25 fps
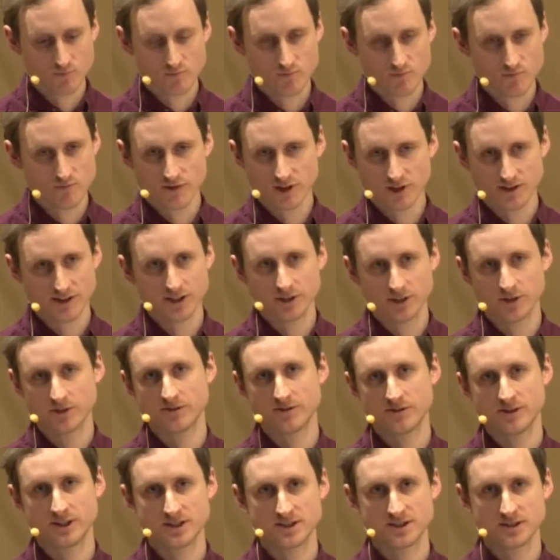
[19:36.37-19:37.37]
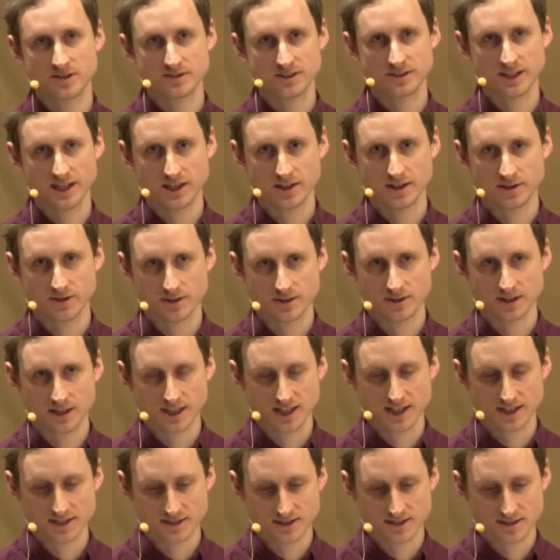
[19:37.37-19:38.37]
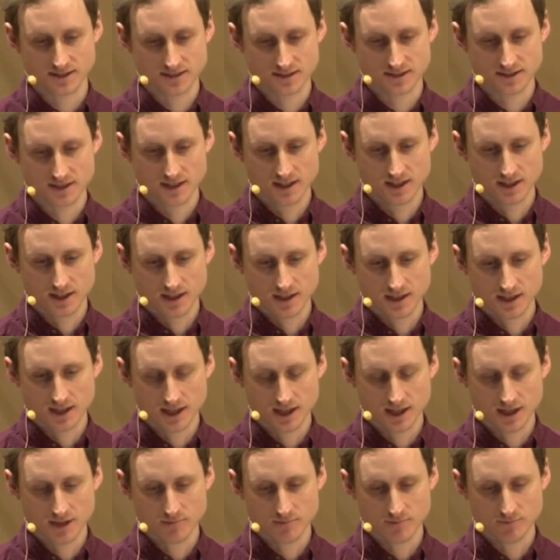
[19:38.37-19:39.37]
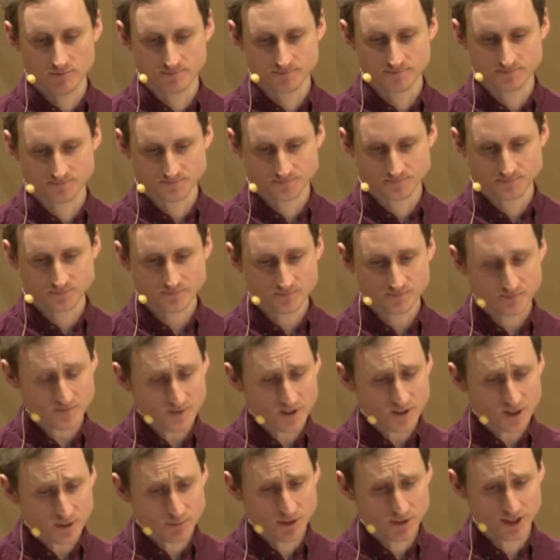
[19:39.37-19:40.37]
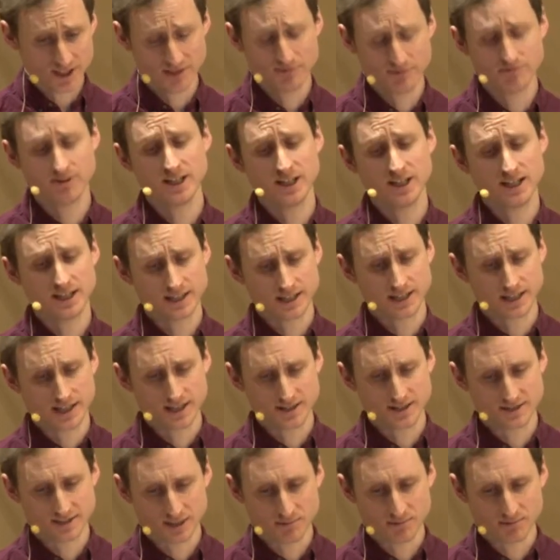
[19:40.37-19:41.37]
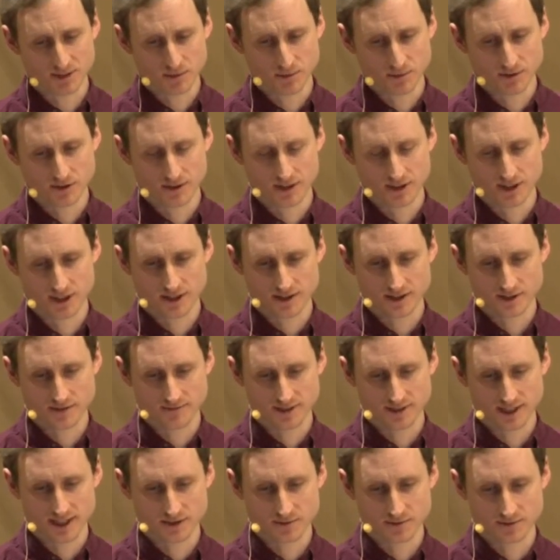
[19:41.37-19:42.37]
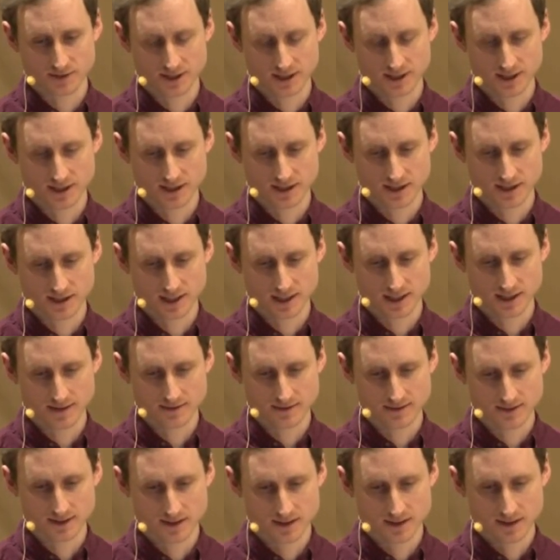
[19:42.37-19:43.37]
very non-traditional take on collections, but he really engaged deeply with the artifacts within the archives.